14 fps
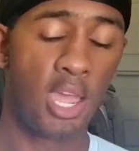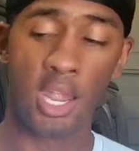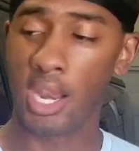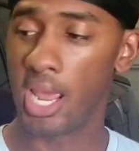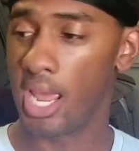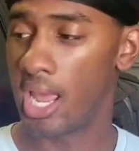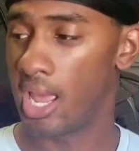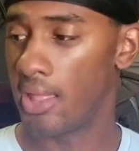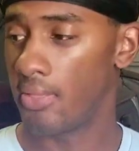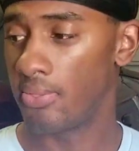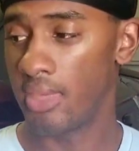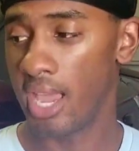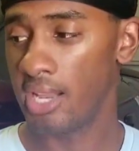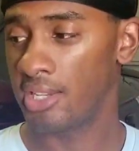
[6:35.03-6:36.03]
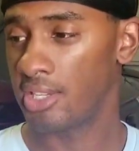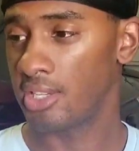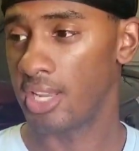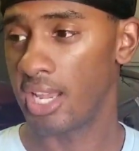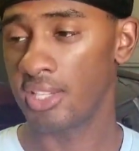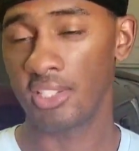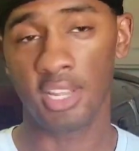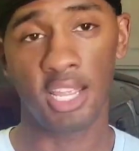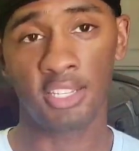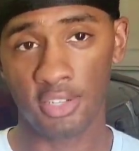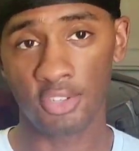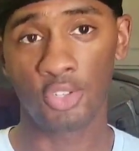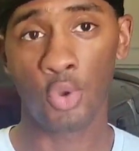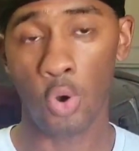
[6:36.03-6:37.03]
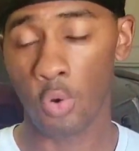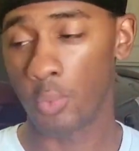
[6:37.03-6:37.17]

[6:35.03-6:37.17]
And that's the story